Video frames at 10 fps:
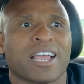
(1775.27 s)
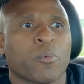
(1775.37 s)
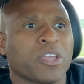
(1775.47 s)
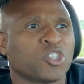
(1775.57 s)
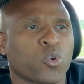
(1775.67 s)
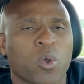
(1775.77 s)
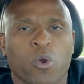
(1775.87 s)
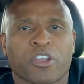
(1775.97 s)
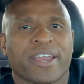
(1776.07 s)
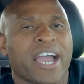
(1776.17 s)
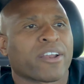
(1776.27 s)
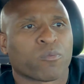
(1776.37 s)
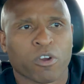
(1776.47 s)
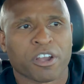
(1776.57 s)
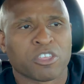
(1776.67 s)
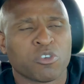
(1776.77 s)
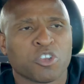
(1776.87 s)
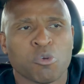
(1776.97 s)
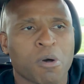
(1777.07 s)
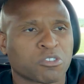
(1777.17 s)
Like we enjoy working out and running. You
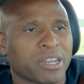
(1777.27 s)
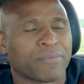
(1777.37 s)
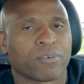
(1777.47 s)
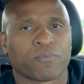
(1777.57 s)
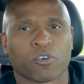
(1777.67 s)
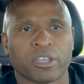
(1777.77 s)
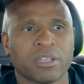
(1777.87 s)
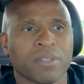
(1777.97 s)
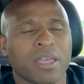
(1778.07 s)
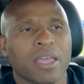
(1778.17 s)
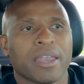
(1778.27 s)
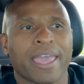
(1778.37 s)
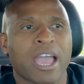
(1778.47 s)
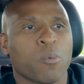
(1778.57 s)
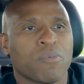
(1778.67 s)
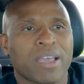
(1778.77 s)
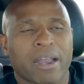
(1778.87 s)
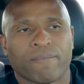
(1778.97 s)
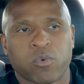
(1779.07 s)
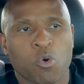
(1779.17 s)
can do most of that for free. Now we've
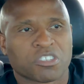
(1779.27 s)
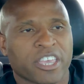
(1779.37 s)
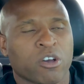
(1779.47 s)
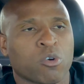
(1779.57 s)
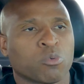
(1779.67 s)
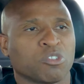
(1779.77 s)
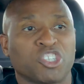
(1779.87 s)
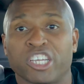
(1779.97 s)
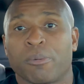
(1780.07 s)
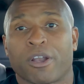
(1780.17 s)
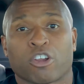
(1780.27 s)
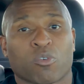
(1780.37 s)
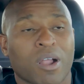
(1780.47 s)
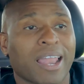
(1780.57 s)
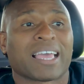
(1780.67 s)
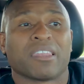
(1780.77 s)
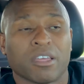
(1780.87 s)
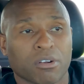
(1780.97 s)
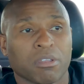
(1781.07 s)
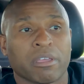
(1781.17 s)
got a full scale gym in our garage, like
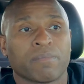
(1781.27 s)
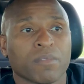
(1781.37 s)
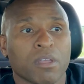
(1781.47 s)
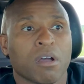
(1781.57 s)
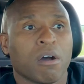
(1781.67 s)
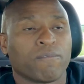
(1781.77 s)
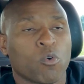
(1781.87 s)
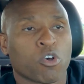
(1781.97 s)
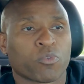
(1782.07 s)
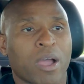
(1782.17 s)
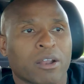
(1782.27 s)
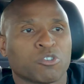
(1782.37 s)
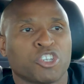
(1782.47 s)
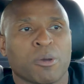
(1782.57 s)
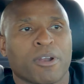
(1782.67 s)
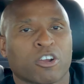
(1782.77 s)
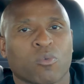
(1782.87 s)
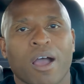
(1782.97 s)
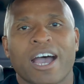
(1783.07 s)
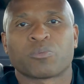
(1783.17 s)
literally a full throttle gym in our
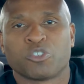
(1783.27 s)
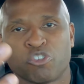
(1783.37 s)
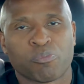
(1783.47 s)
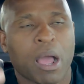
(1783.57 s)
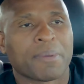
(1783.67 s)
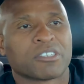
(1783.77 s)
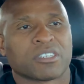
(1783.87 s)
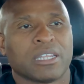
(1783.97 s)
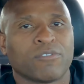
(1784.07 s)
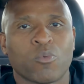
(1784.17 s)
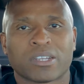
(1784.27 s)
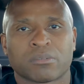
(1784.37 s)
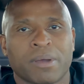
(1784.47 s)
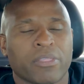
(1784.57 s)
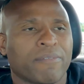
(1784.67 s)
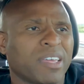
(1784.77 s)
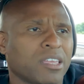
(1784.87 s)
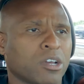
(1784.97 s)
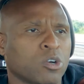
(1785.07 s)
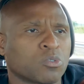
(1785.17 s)
garage, which you've probably seen if you watch some other
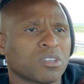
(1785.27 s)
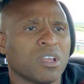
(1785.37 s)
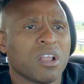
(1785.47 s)
videos.